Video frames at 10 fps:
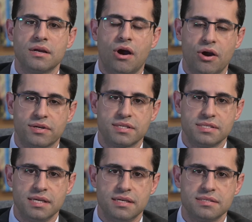heart
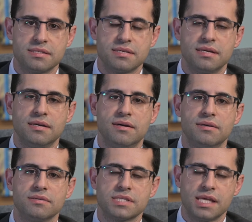disease,
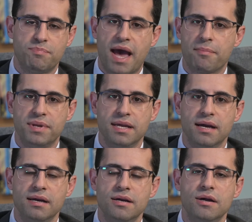sleep apnea,